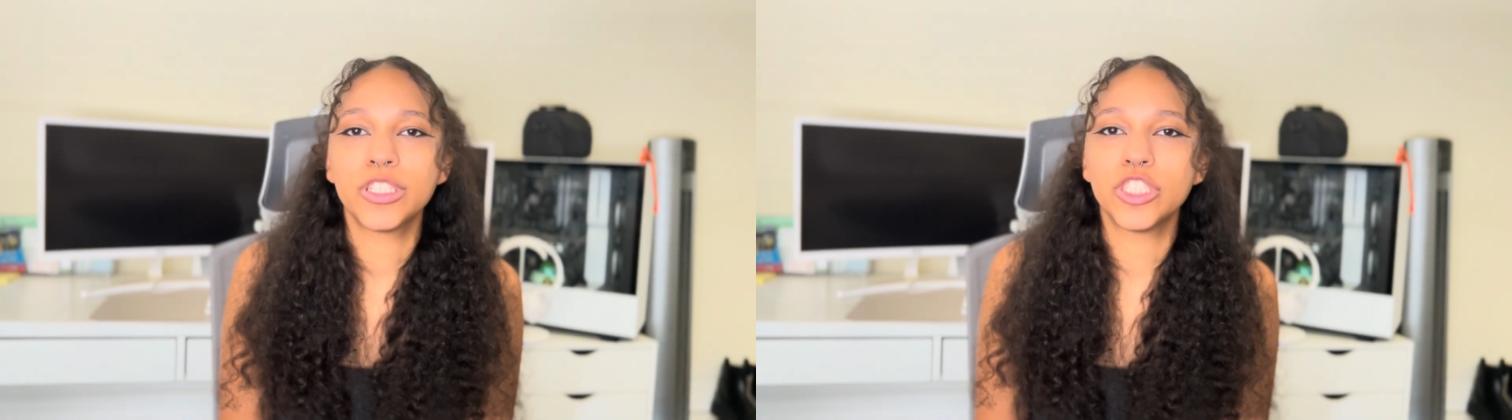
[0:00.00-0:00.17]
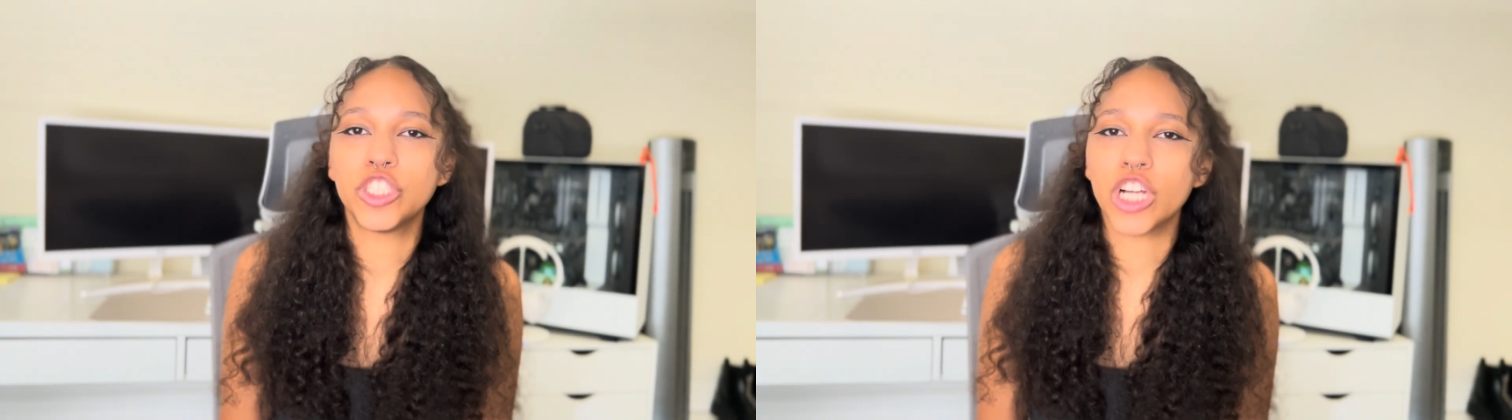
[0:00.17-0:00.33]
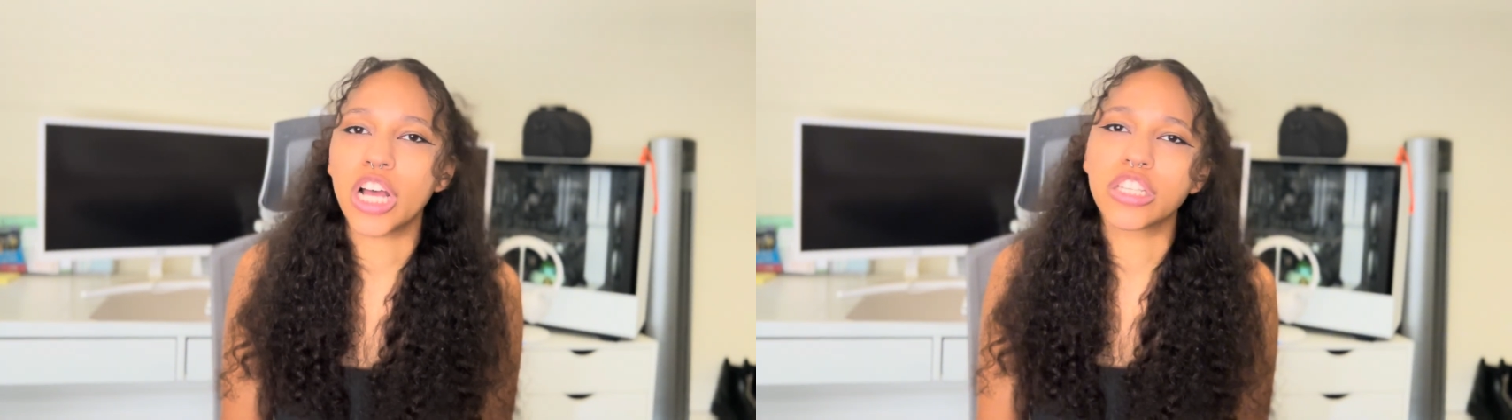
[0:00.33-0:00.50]

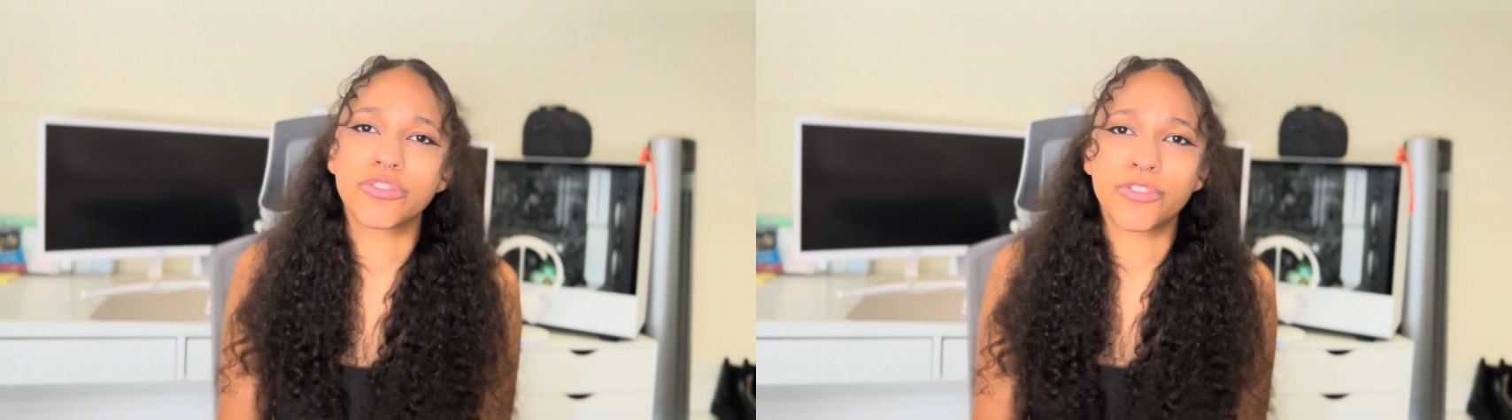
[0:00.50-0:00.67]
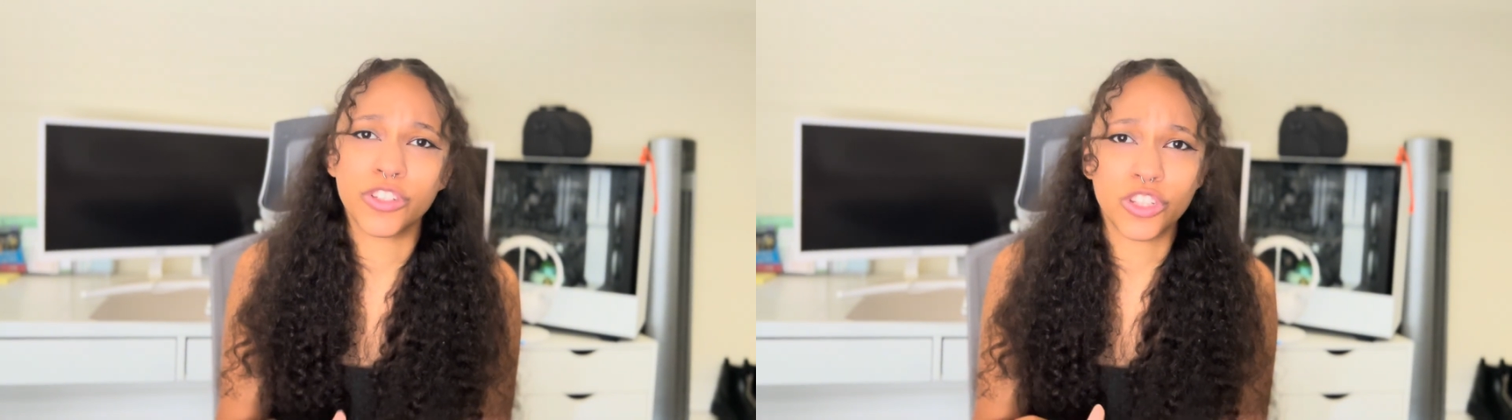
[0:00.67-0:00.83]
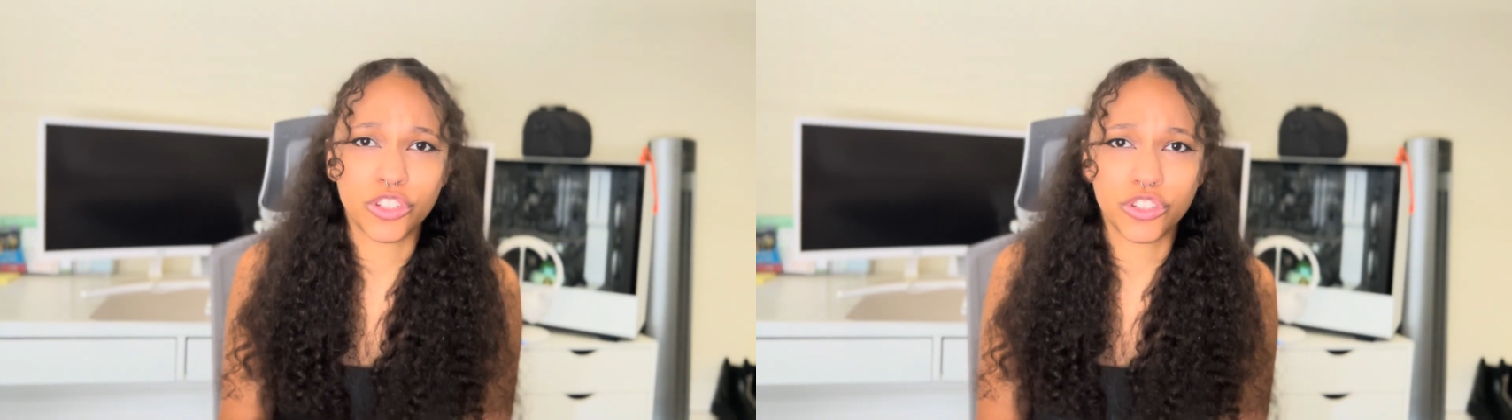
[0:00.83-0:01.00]
just
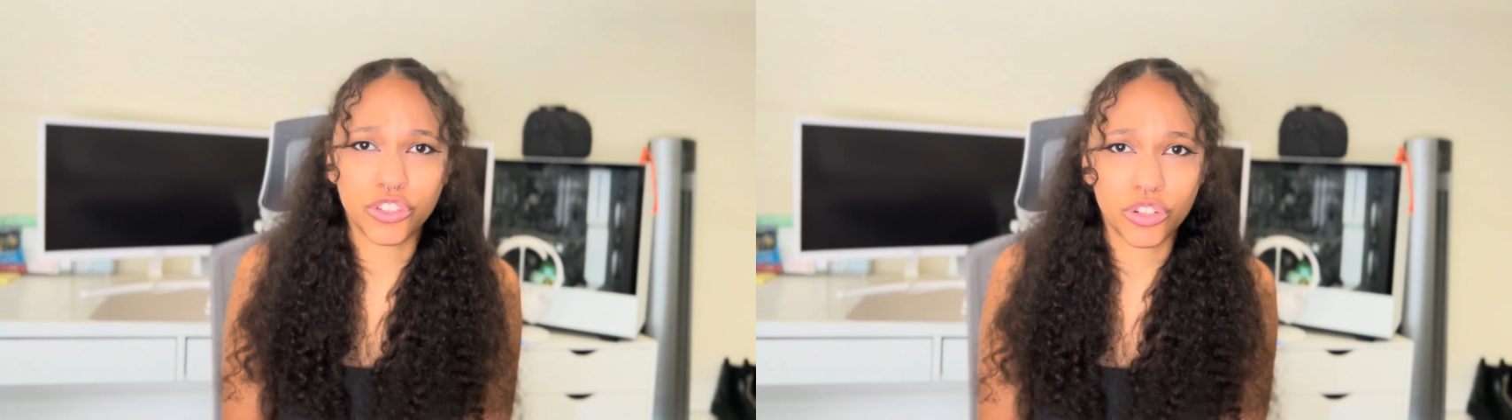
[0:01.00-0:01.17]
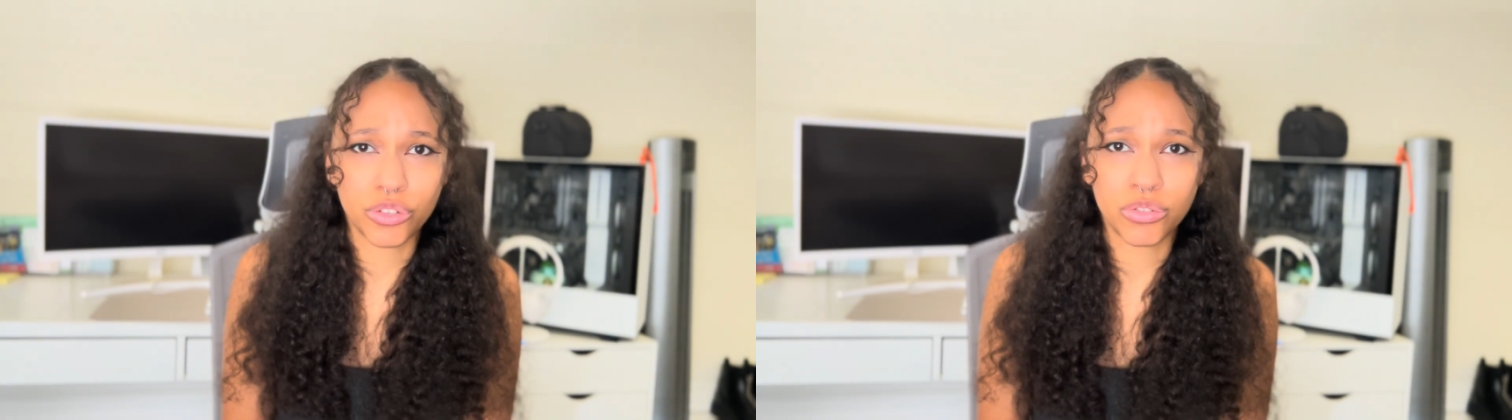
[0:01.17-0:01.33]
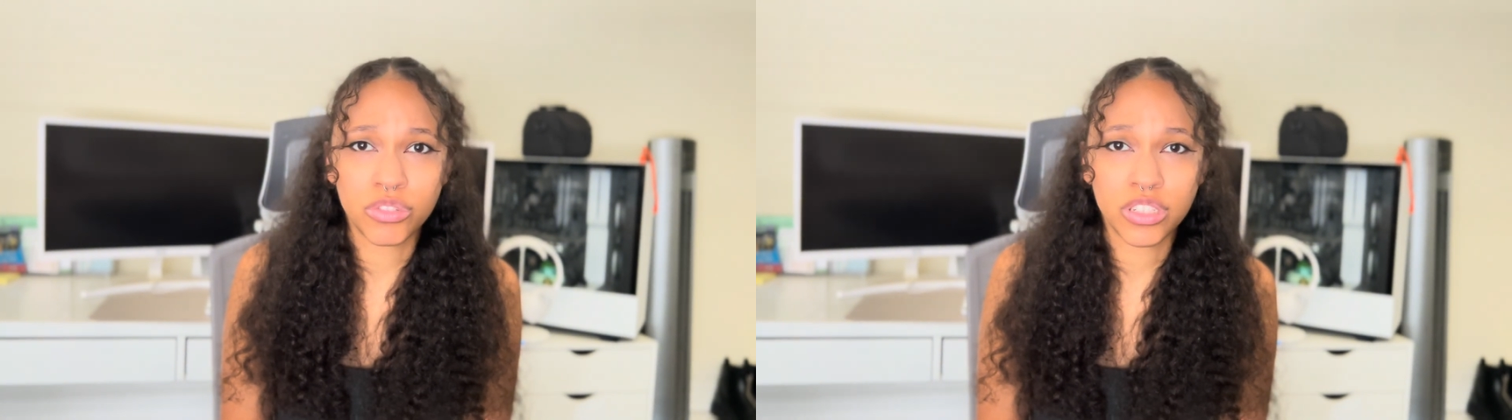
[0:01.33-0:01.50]
for the
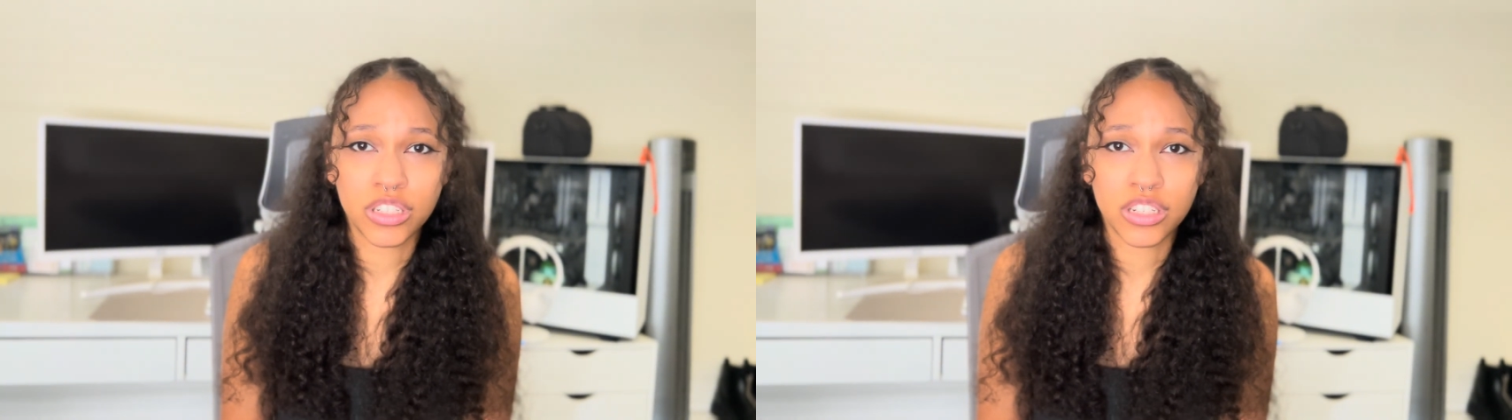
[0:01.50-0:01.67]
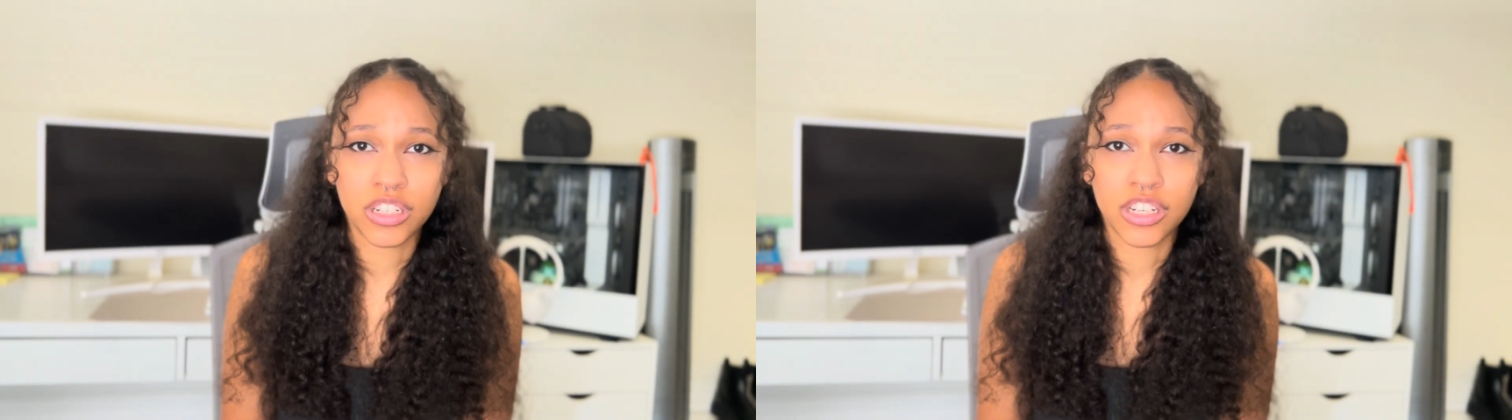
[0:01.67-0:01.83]
suit